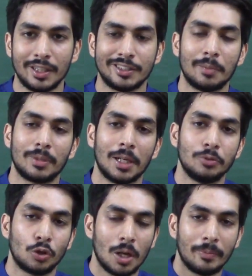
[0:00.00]

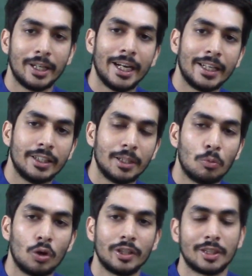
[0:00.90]
sometimes you come at 8 in the
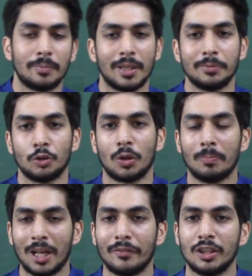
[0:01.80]
morning, sometimes you
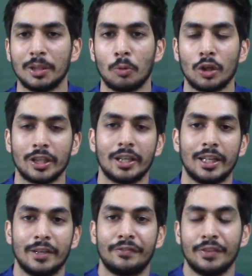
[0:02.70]
come 11 in the morning,
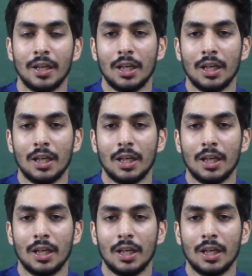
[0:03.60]
if